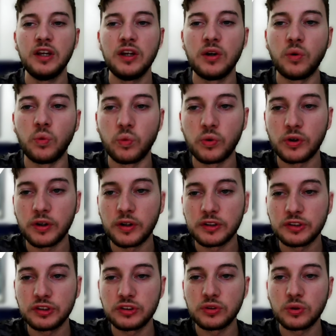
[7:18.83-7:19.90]
we're
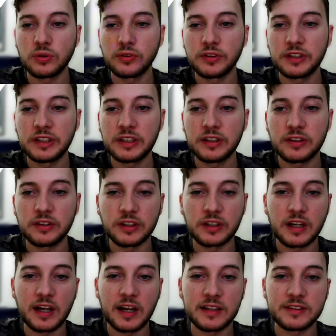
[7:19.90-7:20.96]
storing the
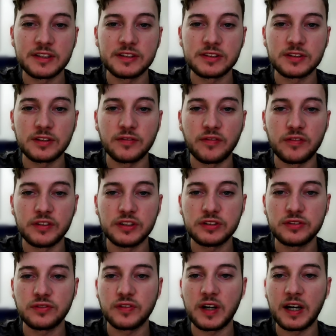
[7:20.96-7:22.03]
contents of this
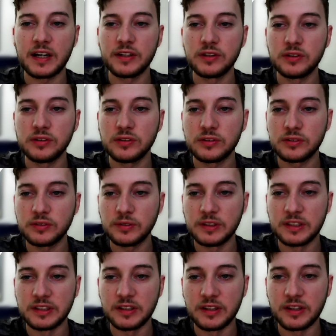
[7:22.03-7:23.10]
file
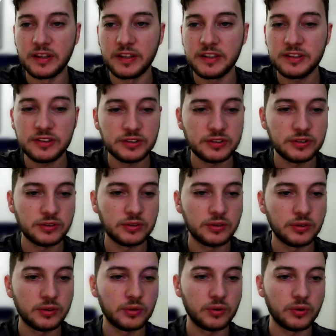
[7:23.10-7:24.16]
in this
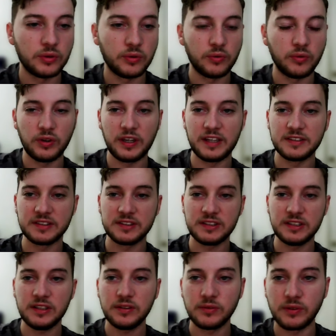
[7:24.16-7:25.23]

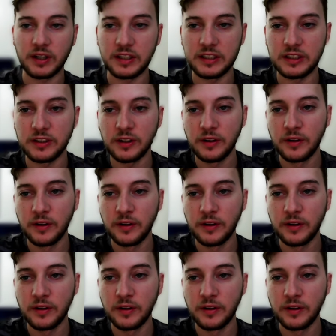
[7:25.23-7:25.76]
entity right here,